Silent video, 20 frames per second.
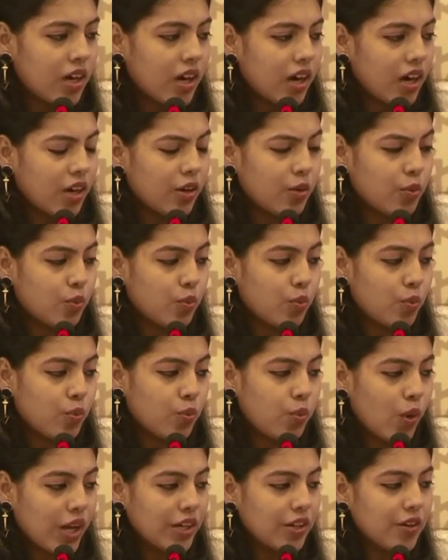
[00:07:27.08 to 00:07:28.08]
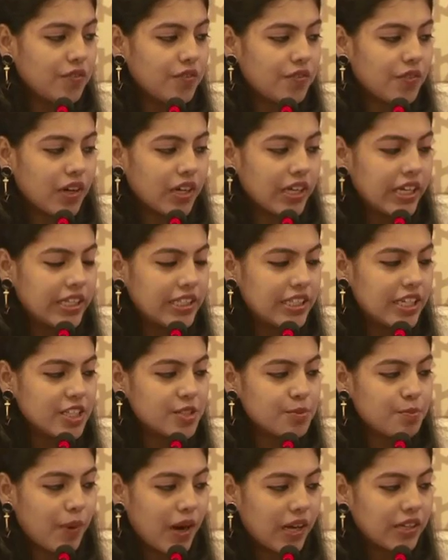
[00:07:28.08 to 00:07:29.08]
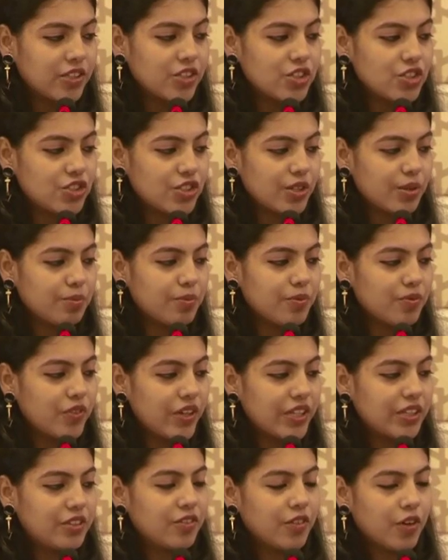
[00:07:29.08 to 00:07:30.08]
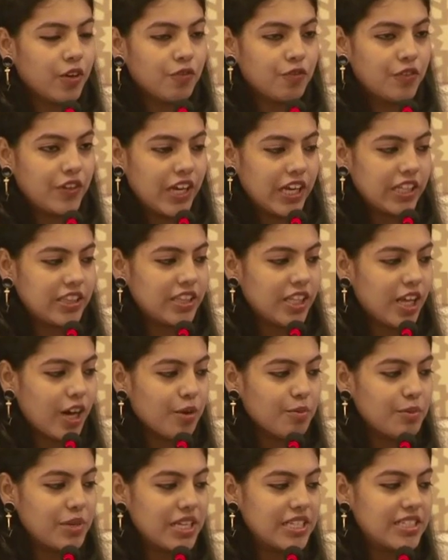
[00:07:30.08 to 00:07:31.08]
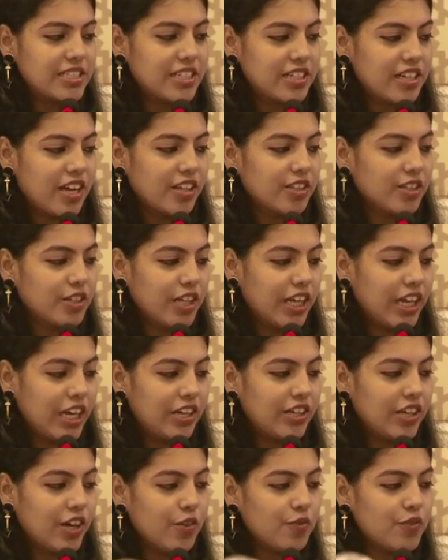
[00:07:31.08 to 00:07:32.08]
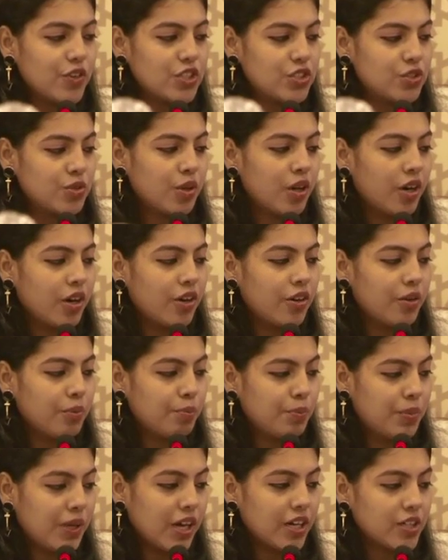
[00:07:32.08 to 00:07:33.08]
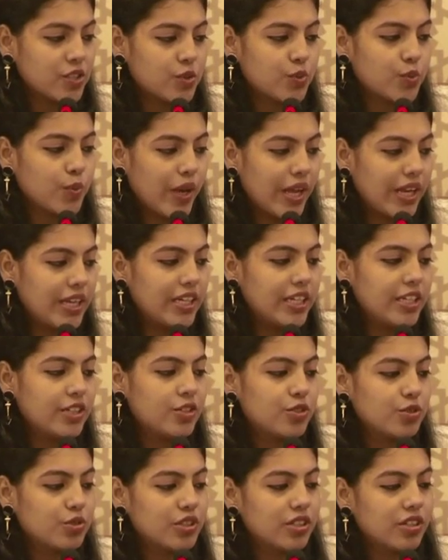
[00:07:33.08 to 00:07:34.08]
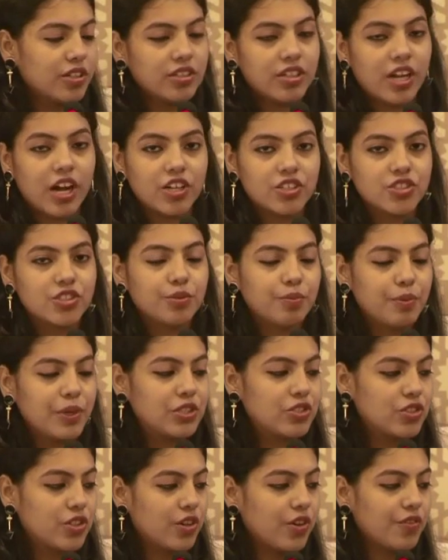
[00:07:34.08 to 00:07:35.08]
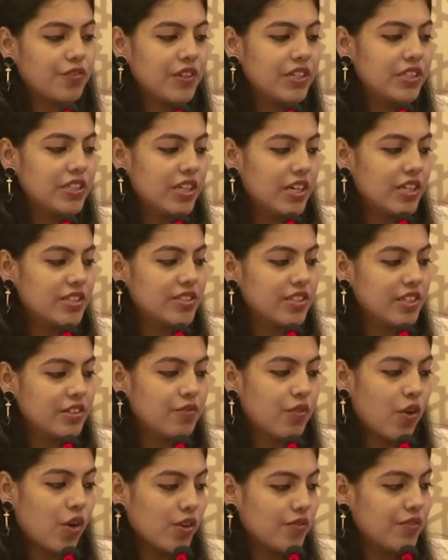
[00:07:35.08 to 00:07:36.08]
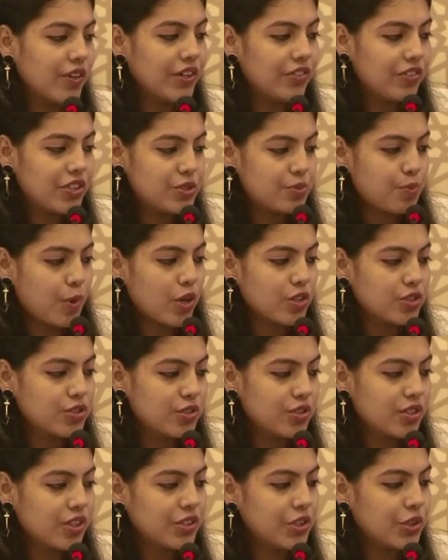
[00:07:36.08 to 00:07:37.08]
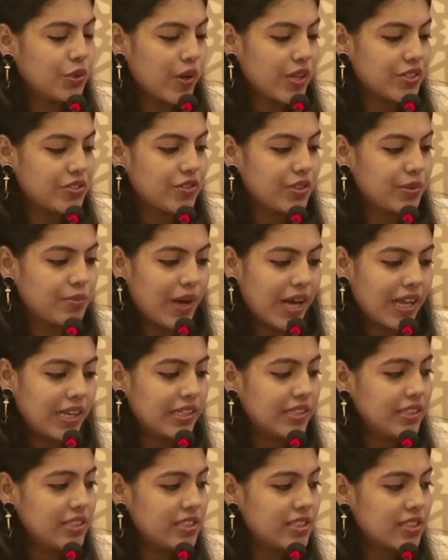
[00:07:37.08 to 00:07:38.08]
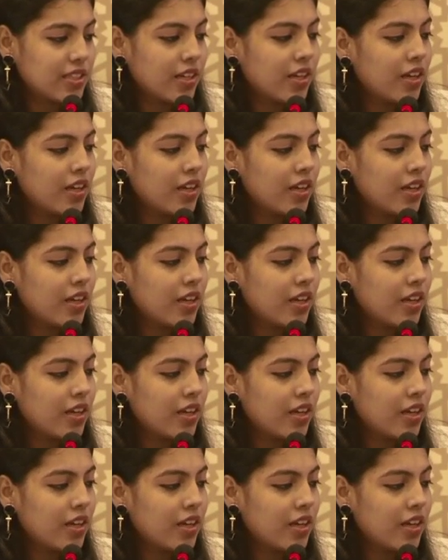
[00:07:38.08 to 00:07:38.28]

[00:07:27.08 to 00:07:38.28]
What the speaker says: One of India's partnership with Vietnam is another area which plugs well into the larger picture of India's evolving response to the US rebalance.